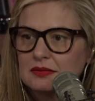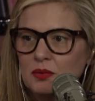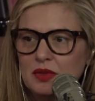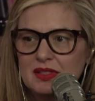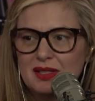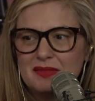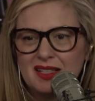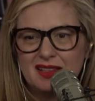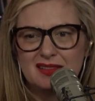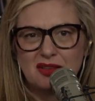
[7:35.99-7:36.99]
Well, it's
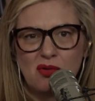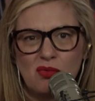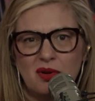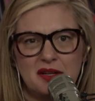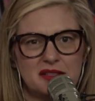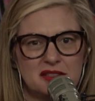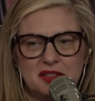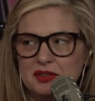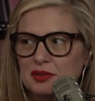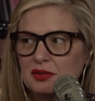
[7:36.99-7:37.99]
something I don't want to
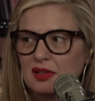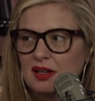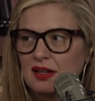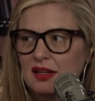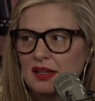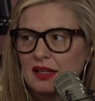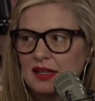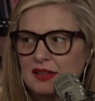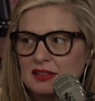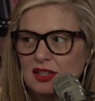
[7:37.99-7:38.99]
do.
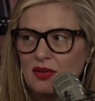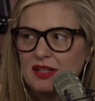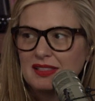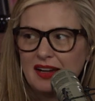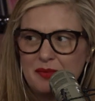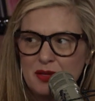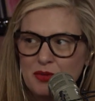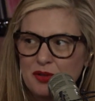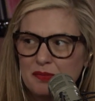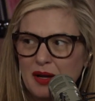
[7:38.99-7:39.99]
So it's got to be
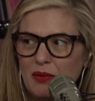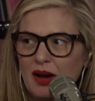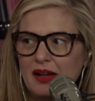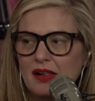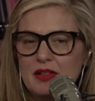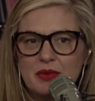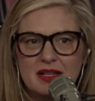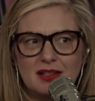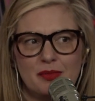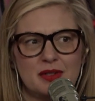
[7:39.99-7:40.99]
worth my while.
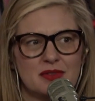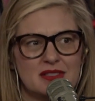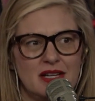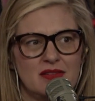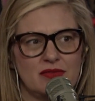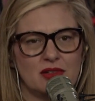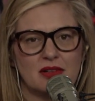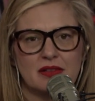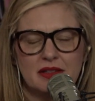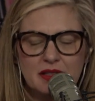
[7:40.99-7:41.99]
Otherwise, I'll be
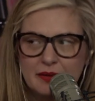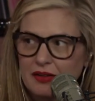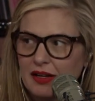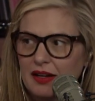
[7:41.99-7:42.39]
resentful. Think about